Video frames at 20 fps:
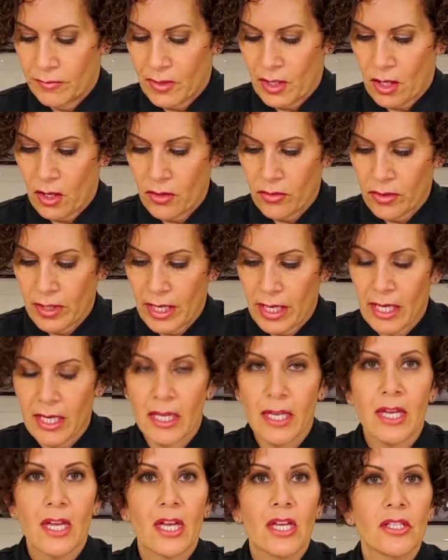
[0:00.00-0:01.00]
Okay,
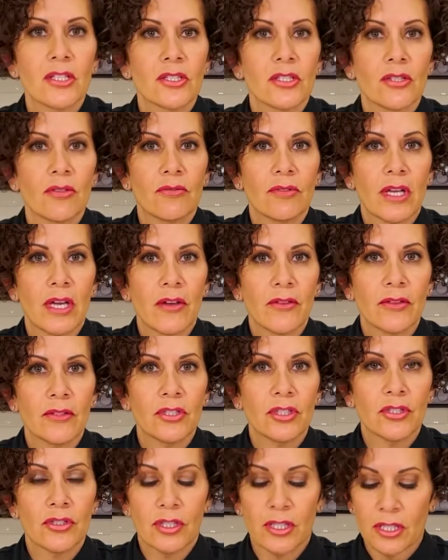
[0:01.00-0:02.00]
so now
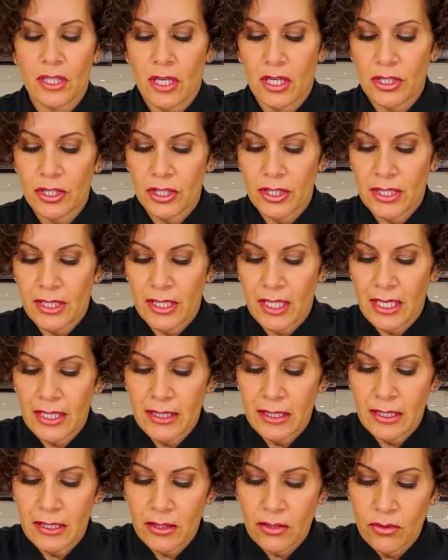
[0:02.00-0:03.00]
that your ganache is
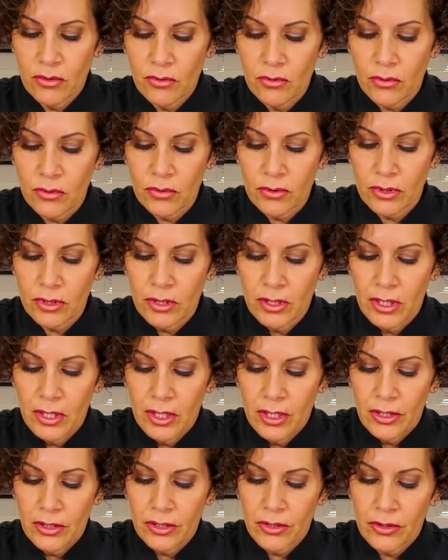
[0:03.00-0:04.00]
nice and cooled, you're